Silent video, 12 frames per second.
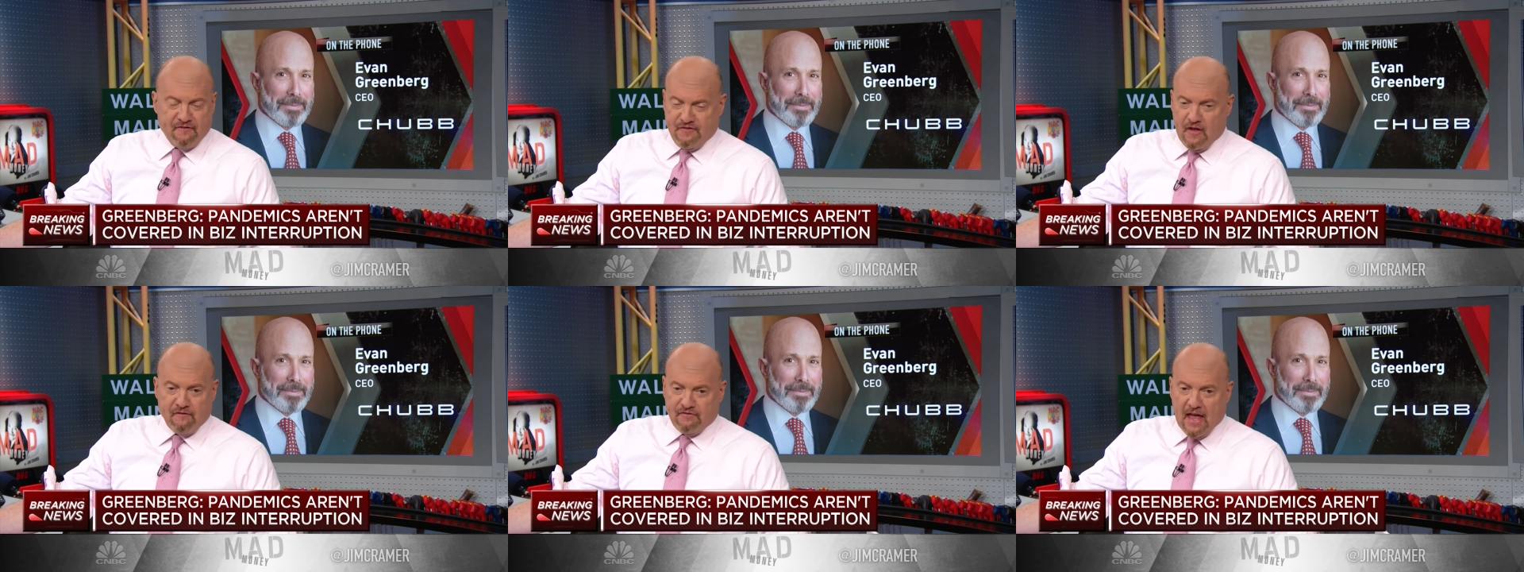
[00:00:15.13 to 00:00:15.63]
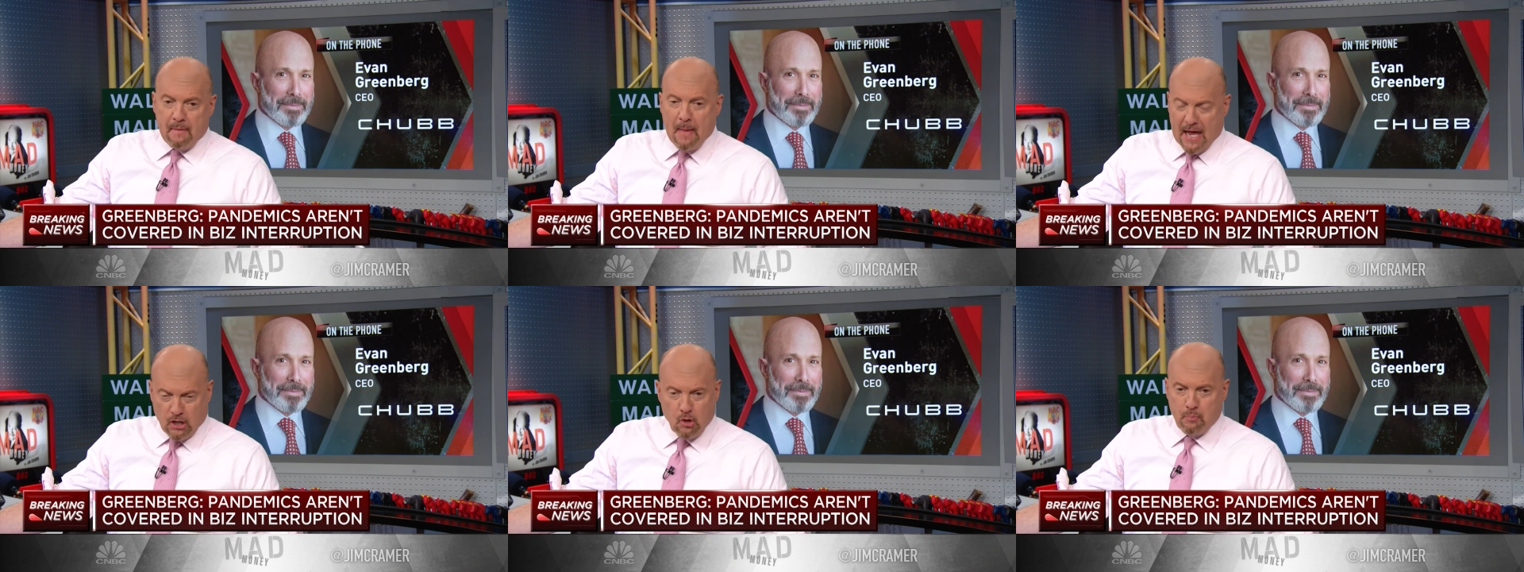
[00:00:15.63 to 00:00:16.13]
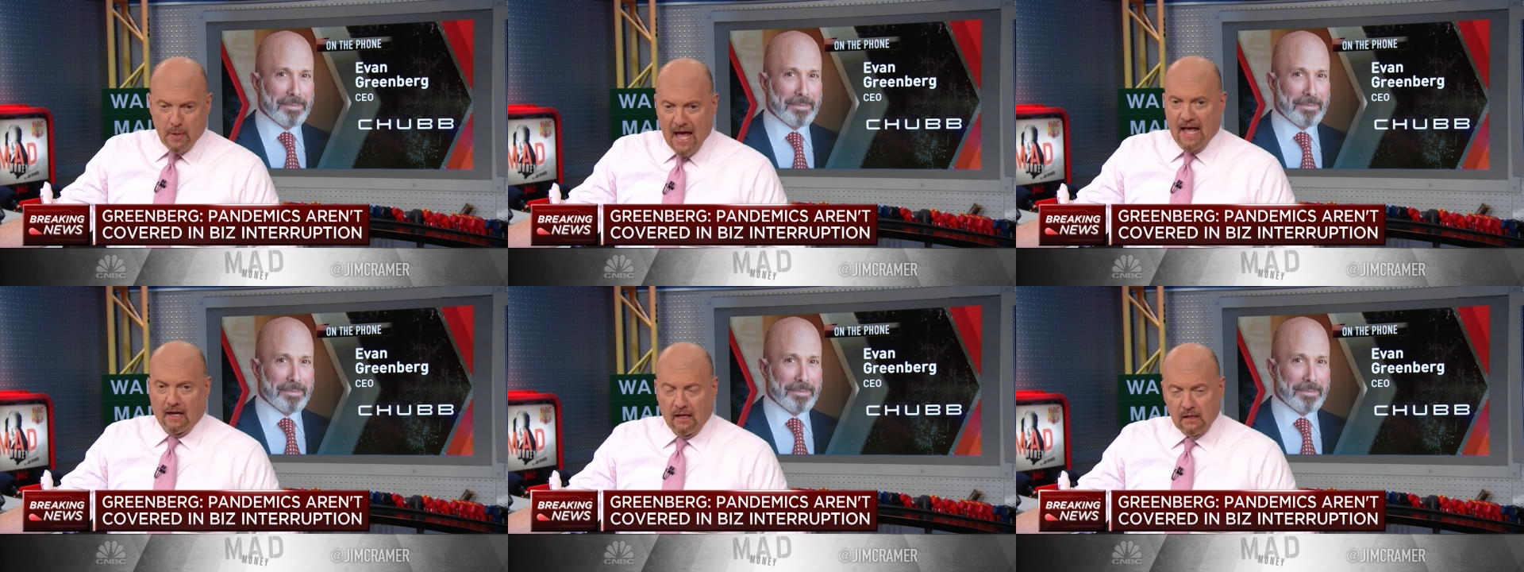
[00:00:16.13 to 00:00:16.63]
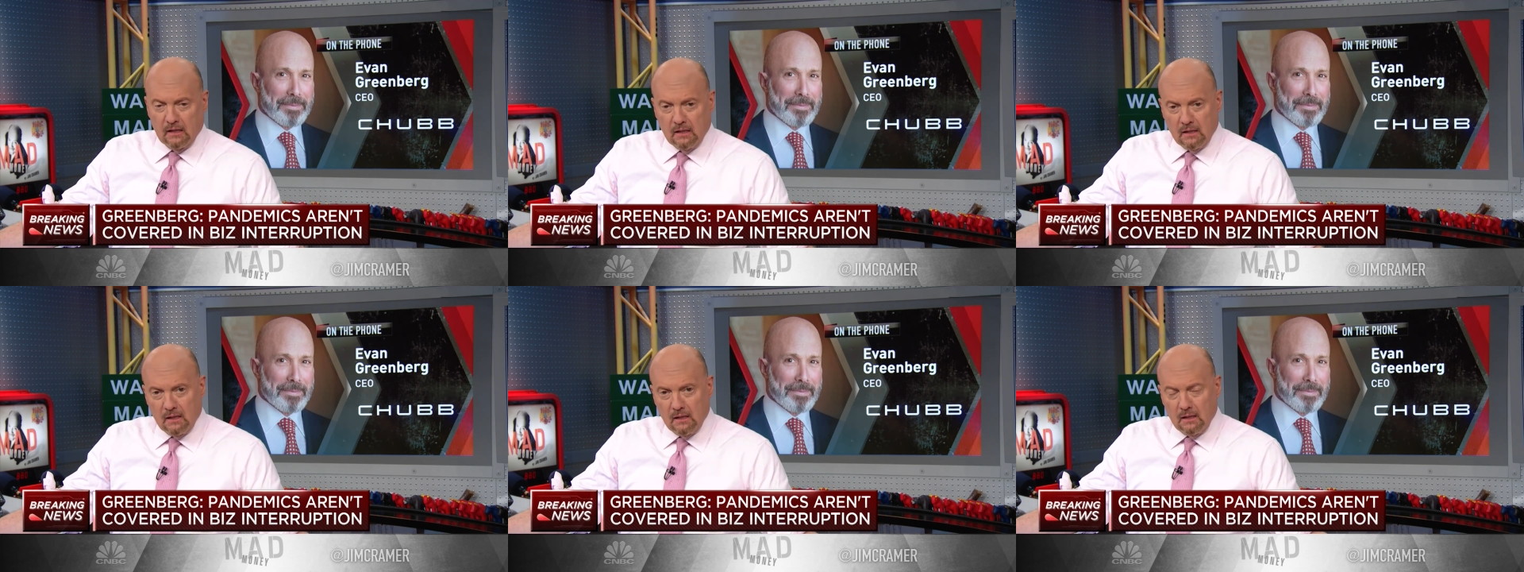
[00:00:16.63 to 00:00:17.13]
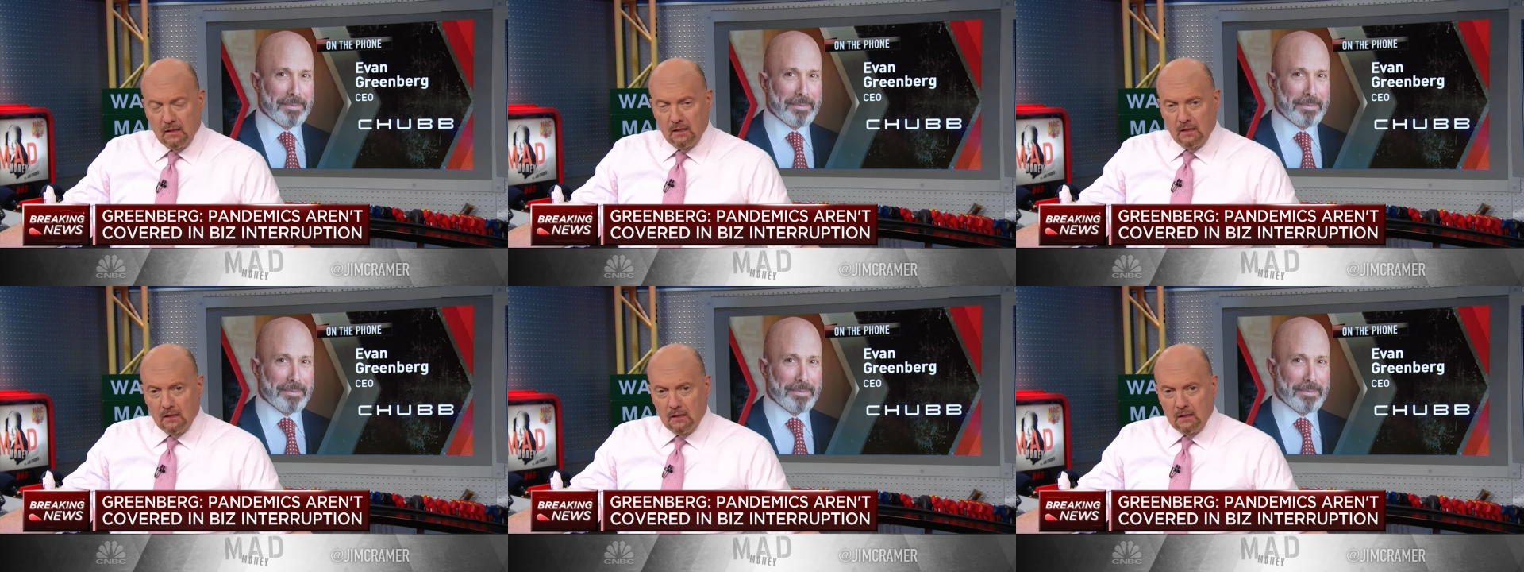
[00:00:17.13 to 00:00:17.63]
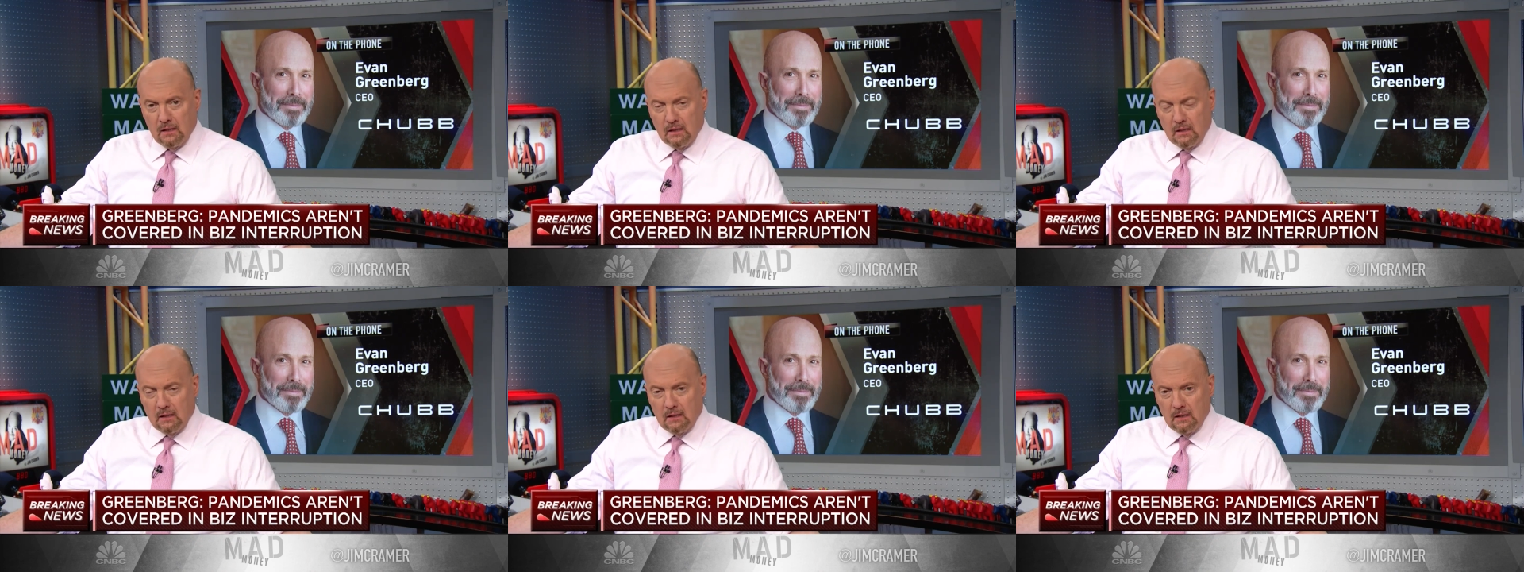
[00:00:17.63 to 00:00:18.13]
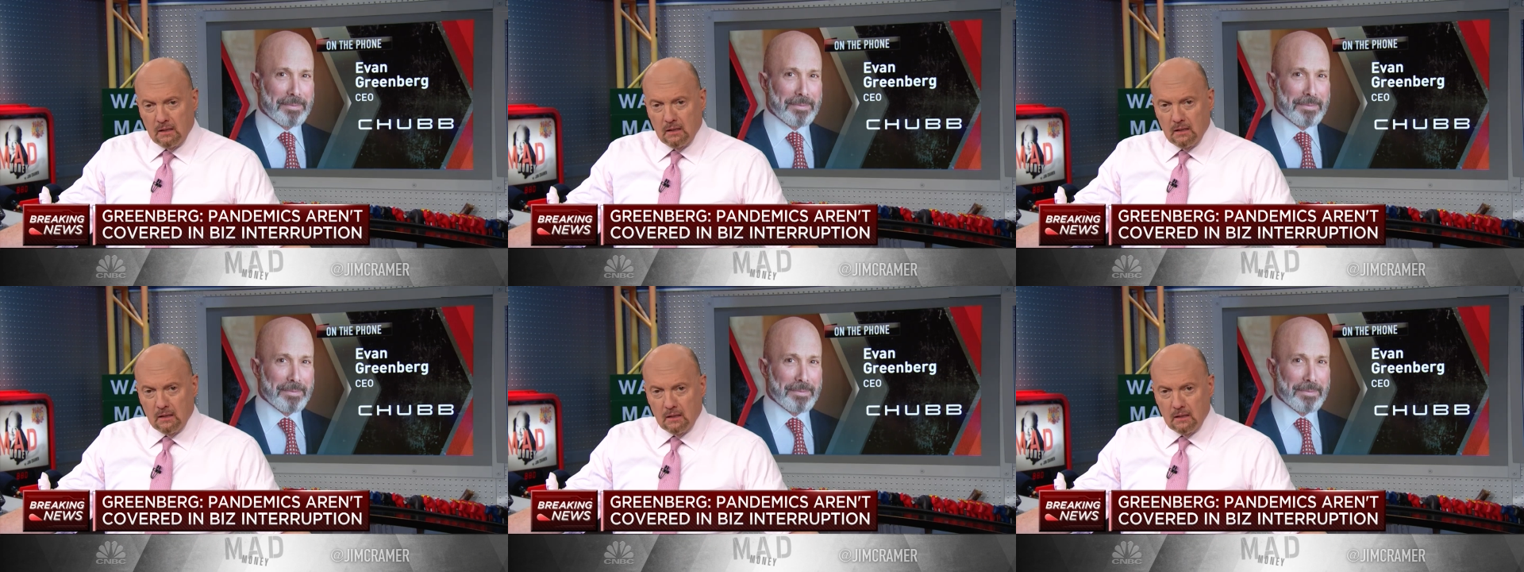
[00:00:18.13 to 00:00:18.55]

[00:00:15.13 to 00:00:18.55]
Speaker 1: if they make you pay. It would.